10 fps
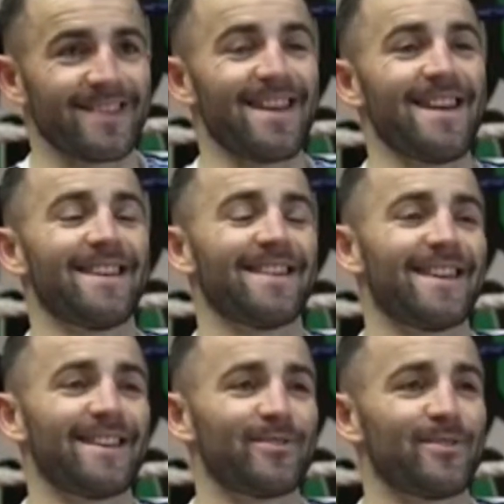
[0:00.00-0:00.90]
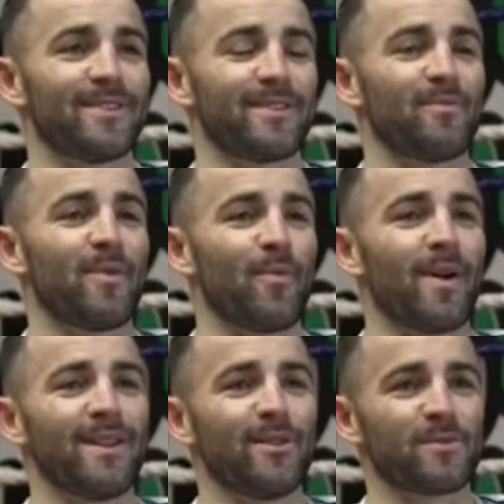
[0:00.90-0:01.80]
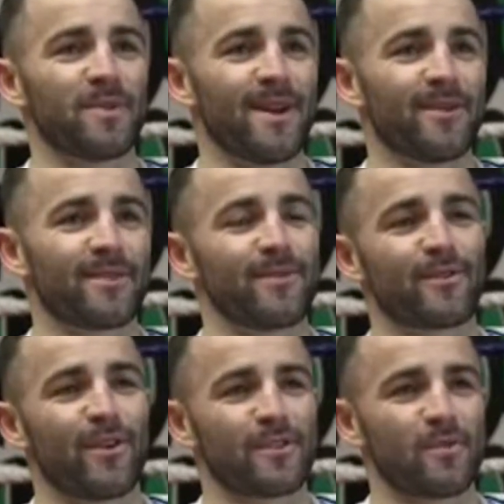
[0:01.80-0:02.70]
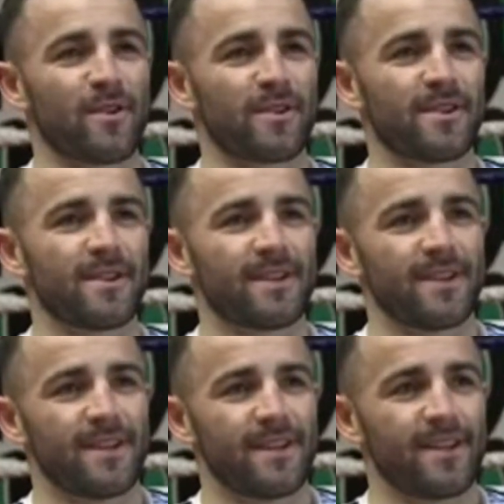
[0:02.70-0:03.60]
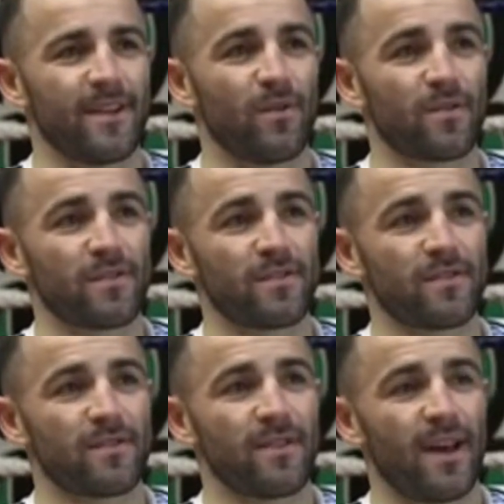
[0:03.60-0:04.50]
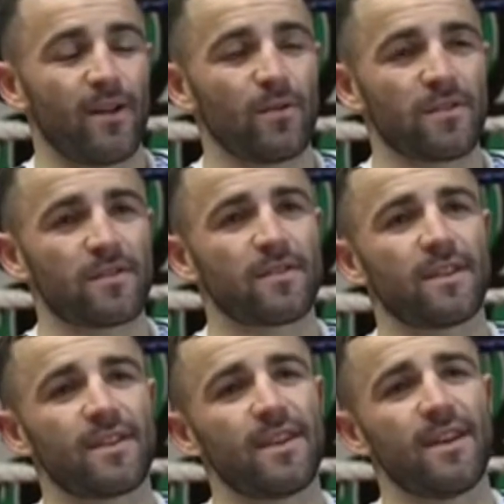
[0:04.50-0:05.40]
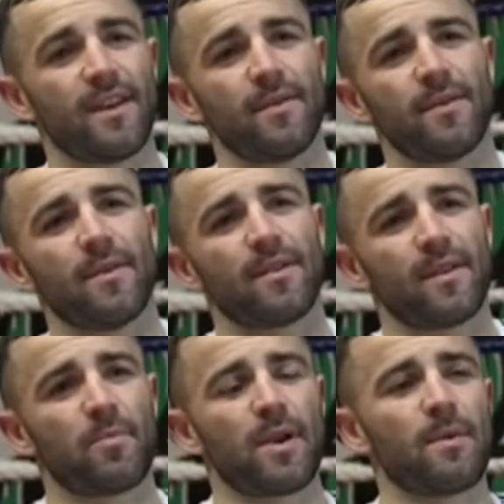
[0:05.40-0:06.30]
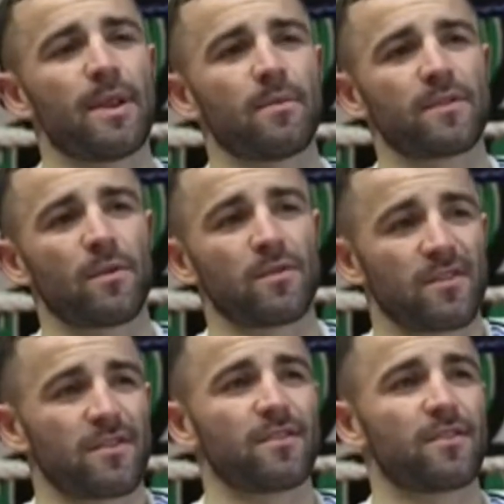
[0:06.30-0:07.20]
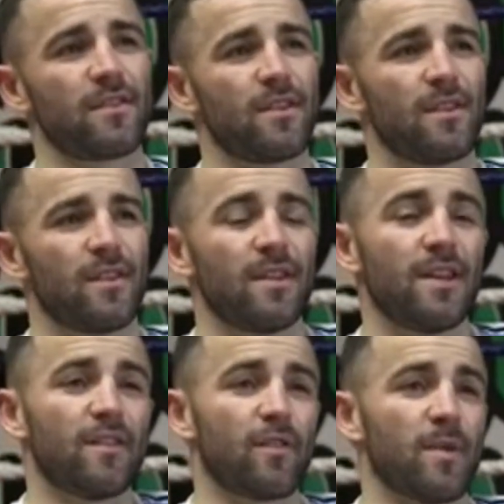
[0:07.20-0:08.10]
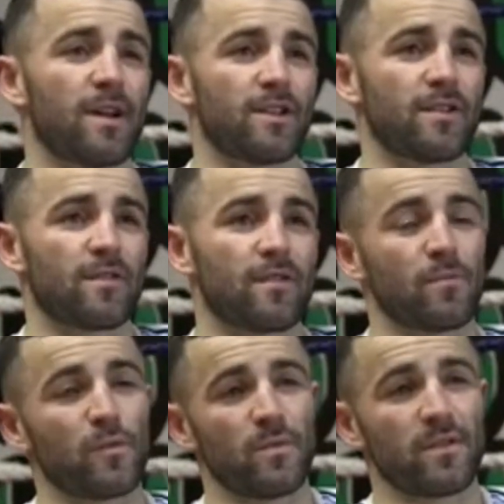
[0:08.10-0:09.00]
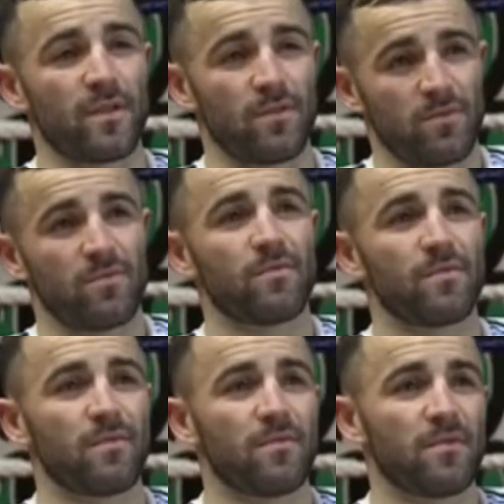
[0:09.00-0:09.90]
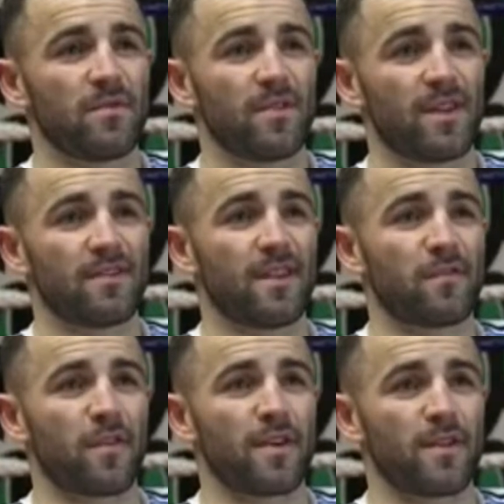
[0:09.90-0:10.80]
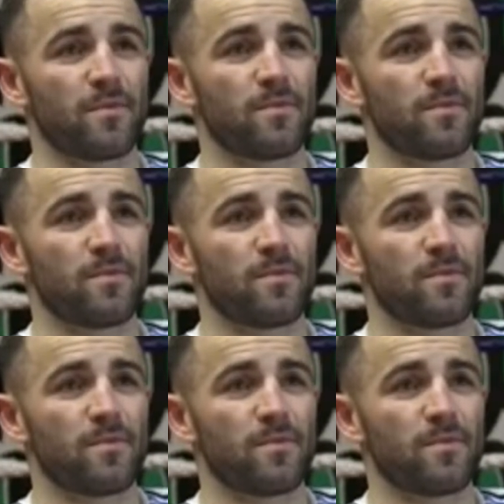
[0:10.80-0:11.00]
Yeah, sure. Listen, I'm well used to it now. It's only across the world. It's in Birmingham, so he's from Manchester, from Dublin, so that's fair, you know.